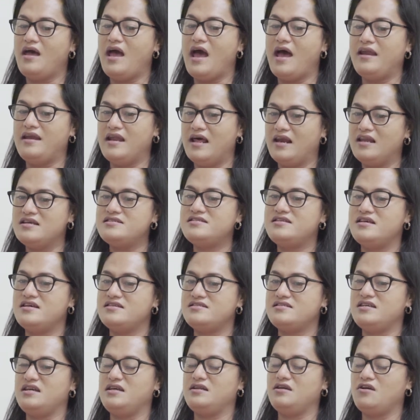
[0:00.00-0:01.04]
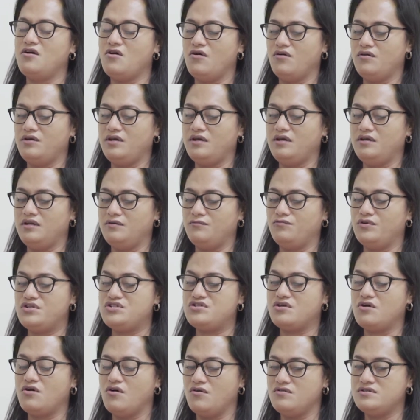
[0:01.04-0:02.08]
analysis
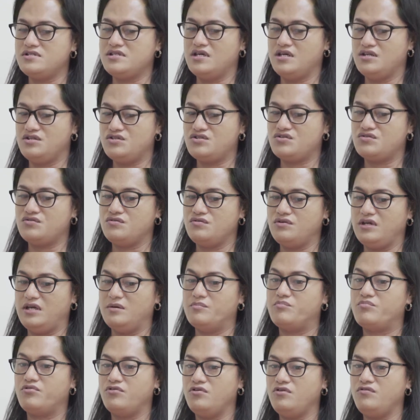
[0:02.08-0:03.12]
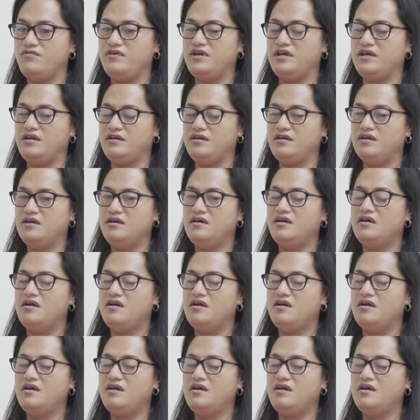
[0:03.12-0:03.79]
which goes into improving